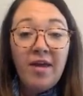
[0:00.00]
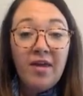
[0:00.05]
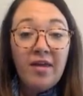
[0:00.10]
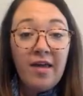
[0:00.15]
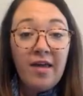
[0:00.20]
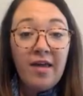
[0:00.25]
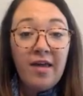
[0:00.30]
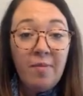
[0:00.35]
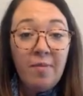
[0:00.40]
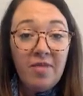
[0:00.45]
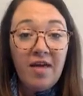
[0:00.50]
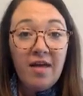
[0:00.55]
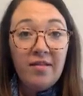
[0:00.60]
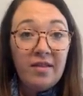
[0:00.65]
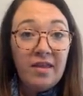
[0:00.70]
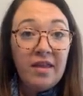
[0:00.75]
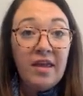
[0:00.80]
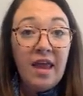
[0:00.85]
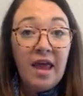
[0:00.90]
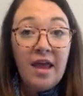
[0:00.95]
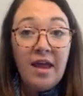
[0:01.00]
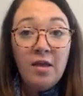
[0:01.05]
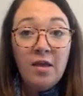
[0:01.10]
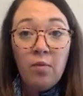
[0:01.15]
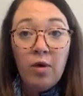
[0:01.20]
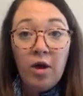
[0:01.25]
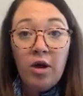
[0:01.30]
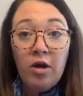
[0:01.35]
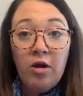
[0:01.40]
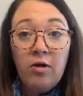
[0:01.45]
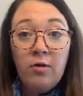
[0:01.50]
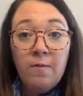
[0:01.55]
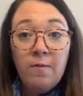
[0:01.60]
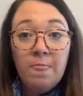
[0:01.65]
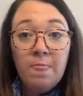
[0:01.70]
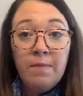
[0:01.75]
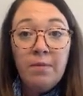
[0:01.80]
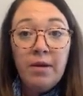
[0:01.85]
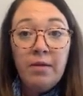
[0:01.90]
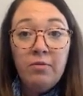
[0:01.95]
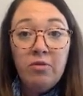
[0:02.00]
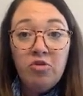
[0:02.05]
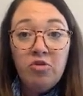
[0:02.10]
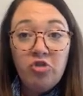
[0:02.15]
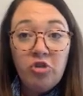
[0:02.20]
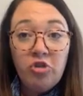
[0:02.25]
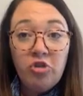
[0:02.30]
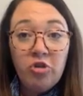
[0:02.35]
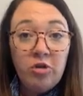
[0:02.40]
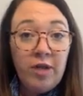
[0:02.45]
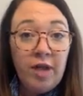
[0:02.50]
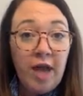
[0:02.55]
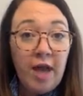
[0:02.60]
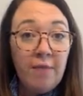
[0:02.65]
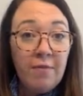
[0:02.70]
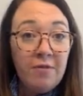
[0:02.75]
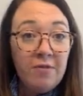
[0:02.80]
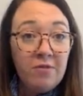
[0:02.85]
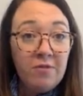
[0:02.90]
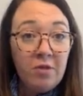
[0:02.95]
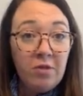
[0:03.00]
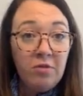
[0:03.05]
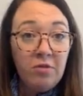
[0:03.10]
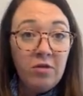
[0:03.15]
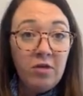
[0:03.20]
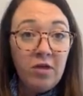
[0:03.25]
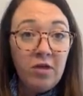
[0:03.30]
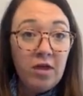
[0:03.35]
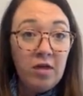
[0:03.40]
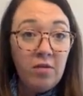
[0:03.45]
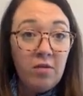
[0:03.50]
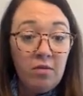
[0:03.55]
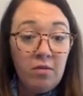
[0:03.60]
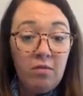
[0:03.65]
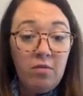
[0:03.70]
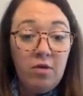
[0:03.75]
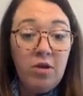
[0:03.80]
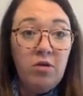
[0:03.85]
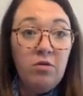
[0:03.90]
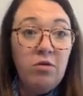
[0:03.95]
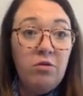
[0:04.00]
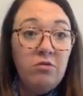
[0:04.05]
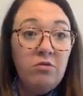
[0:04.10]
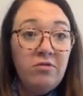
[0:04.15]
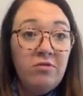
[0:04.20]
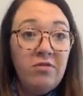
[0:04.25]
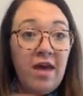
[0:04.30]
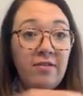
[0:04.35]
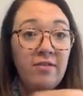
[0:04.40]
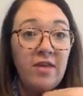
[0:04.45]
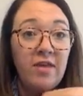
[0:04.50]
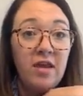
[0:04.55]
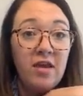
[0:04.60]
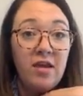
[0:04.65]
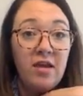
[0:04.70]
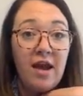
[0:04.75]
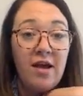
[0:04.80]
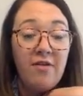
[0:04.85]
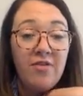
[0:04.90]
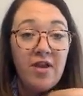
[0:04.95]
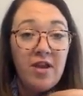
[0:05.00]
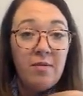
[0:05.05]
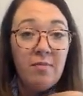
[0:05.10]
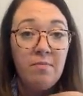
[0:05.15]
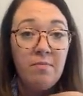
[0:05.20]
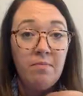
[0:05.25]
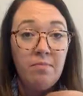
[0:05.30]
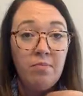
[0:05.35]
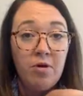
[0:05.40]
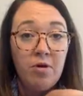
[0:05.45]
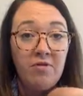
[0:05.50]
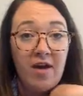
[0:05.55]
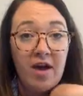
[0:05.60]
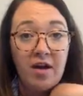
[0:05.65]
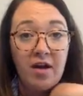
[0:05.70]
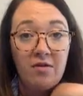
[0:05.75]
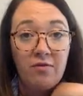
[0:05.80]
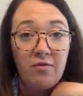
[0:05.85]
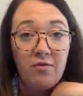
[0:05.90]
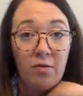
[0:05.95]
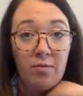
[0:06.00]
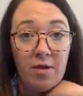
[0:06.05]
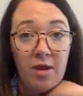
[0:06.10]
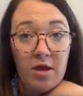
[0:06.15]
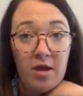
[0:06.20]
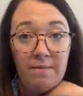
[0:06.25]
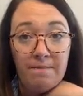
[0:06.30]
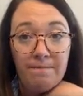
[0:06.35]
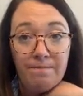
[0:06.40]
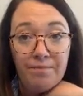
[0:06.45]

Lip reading: can copy that link anywhere, but I'm gonna show you what happens when you use that link now that it provided for me.